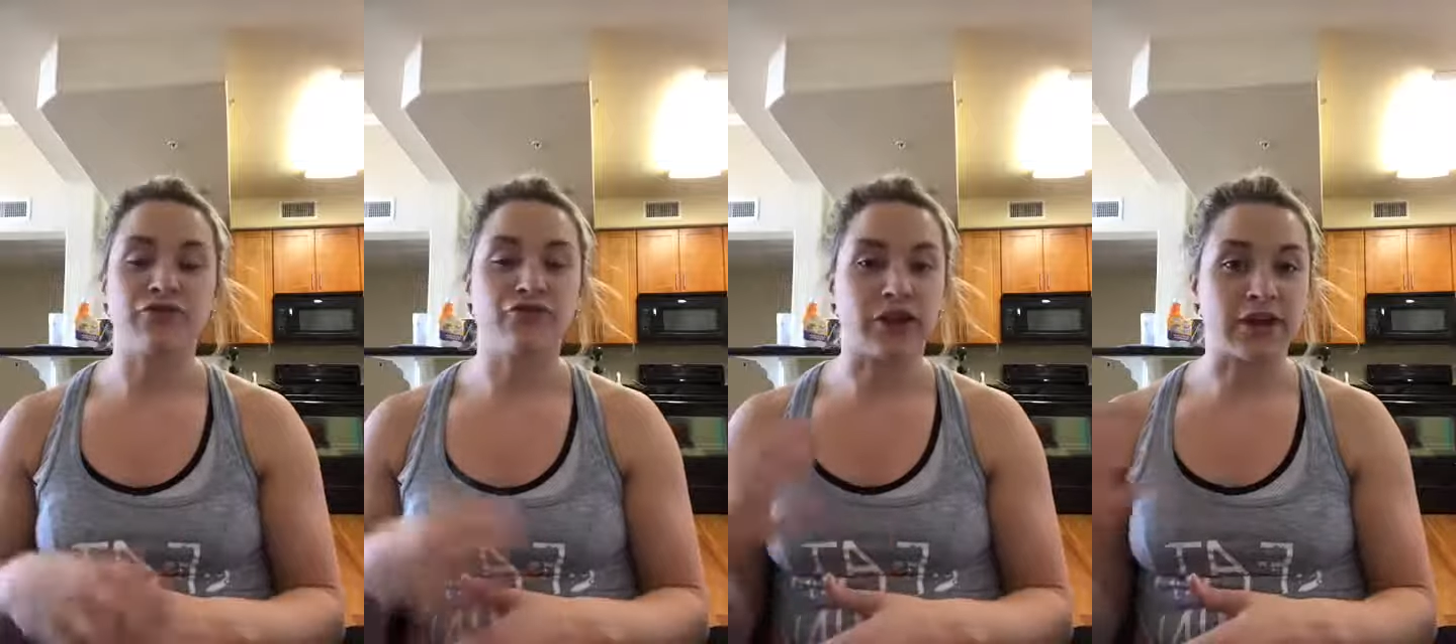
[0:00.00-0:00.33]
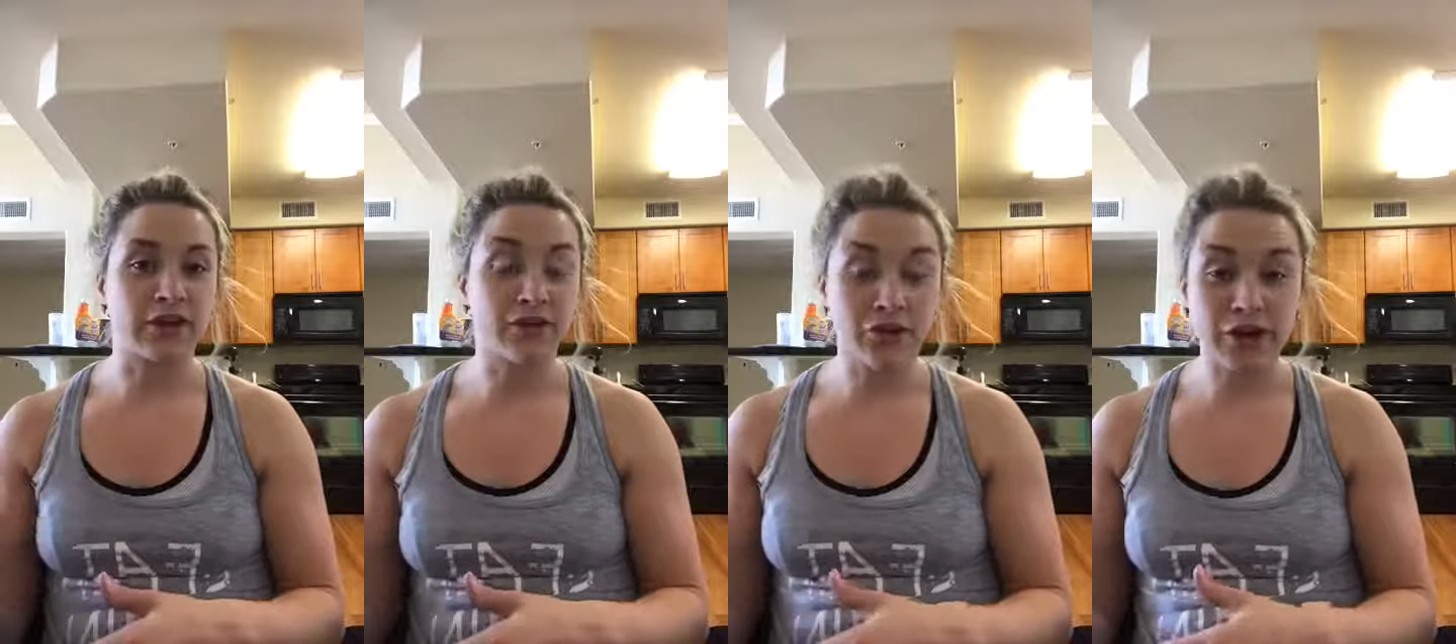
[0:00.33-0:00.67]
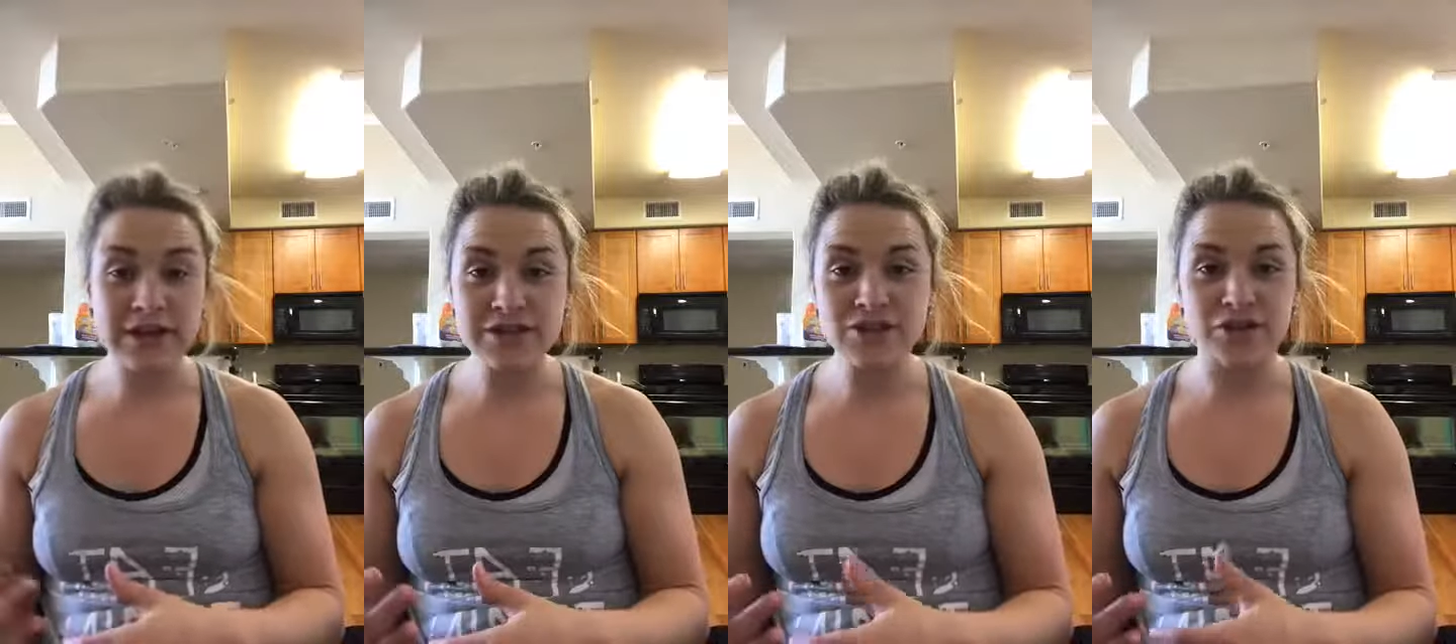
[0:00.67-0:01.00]
drink a
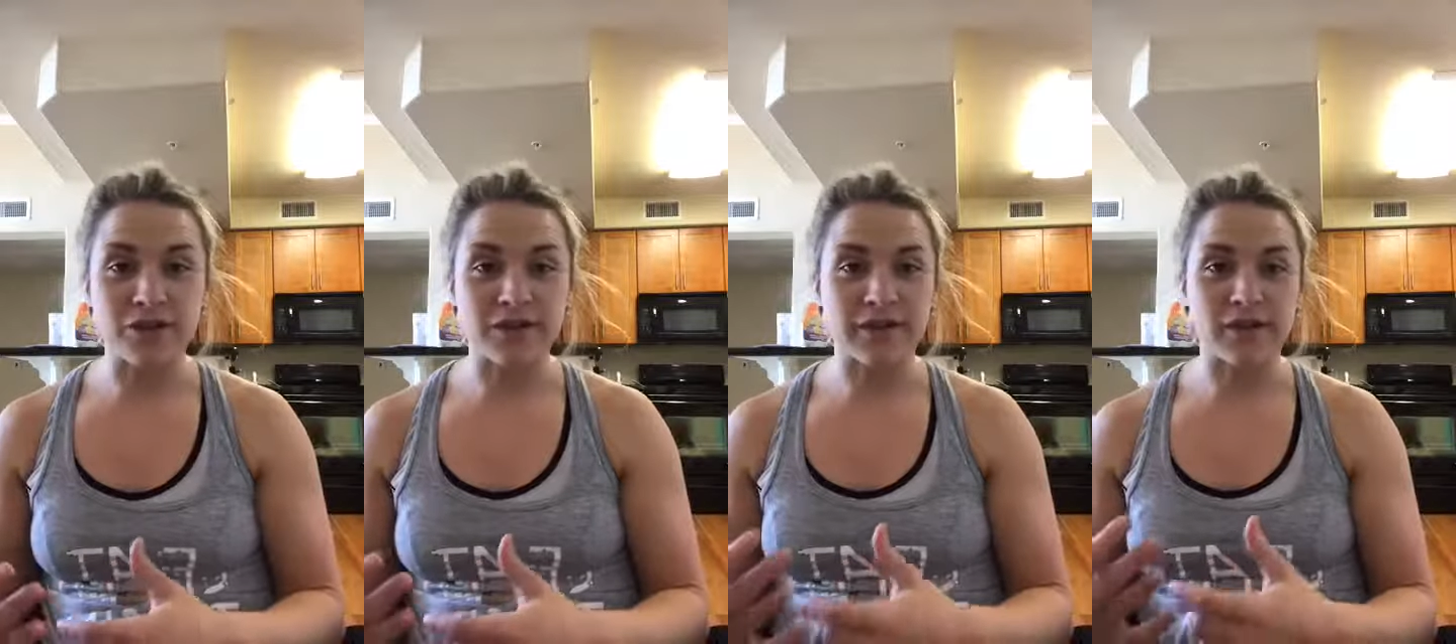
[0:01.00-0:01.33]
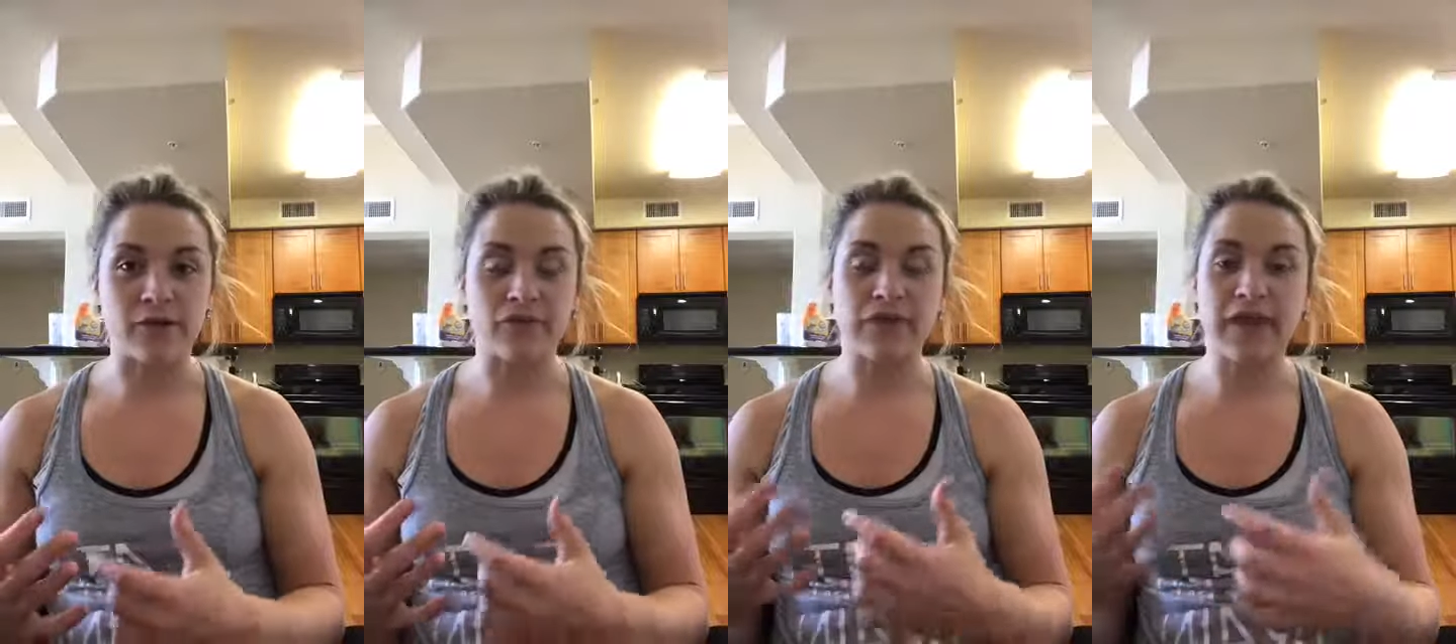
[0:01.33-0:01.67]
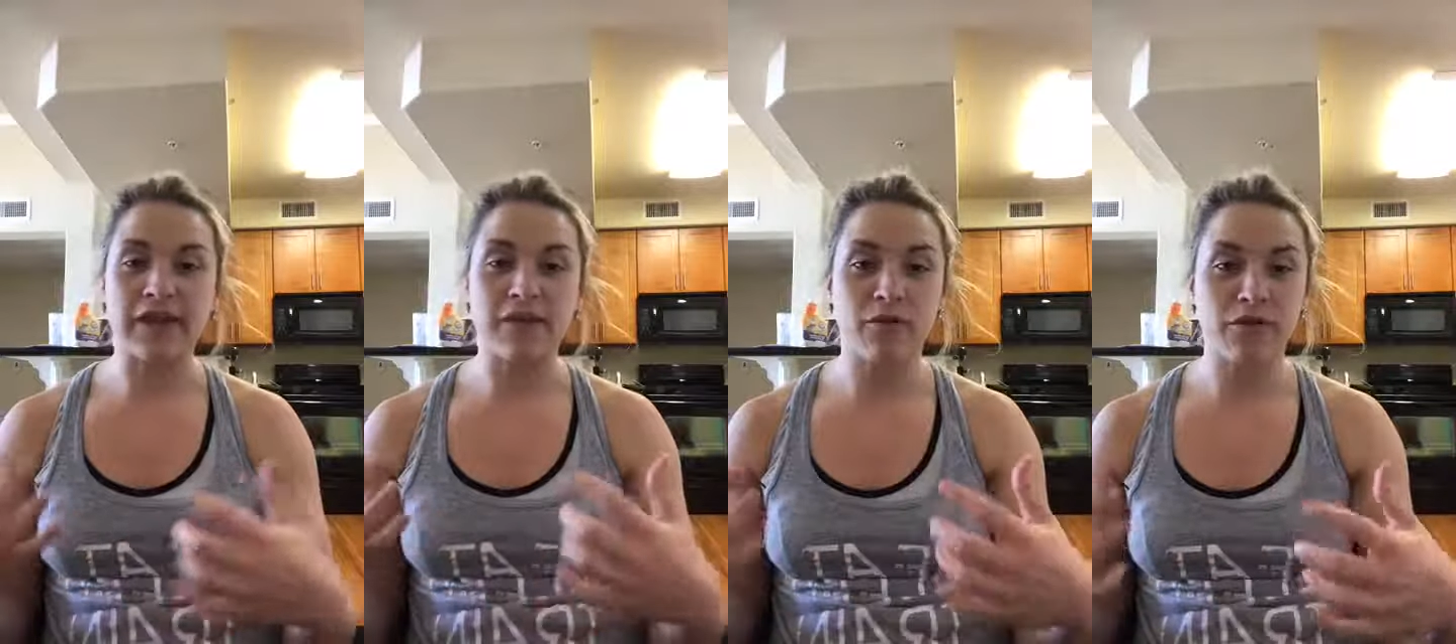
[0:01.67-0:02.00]
green juice those
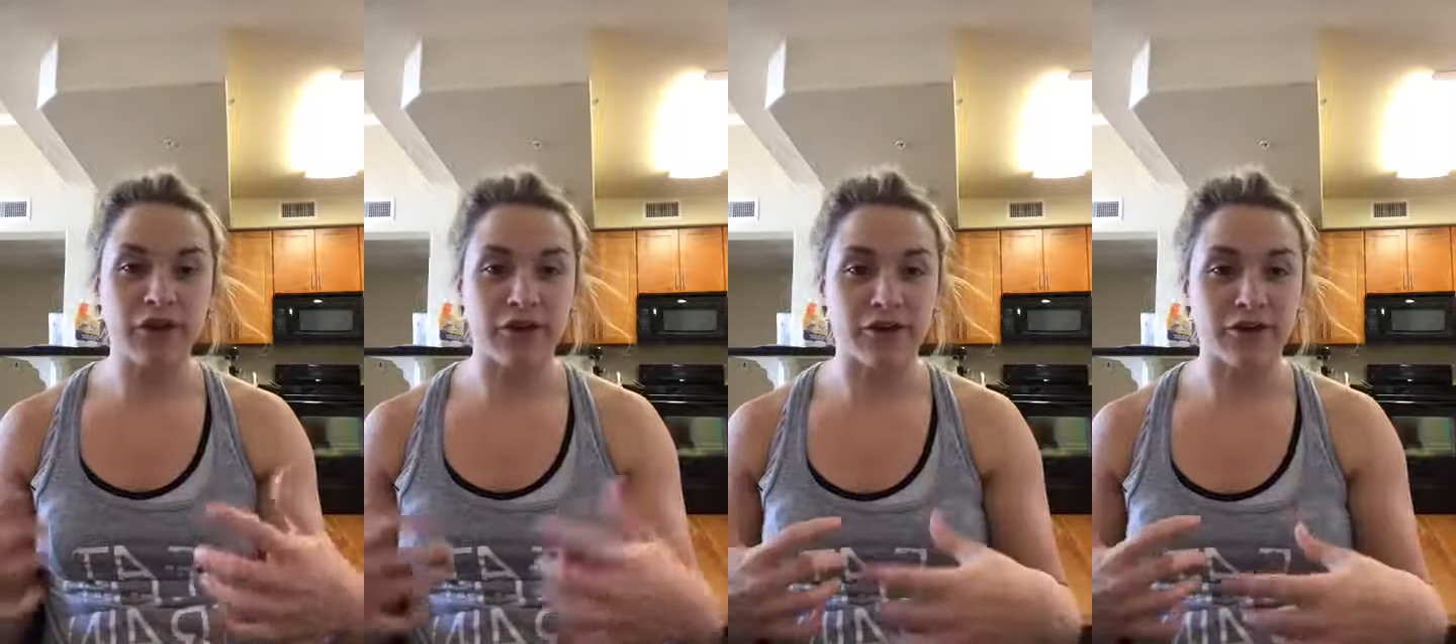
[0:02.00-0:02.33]
things will cure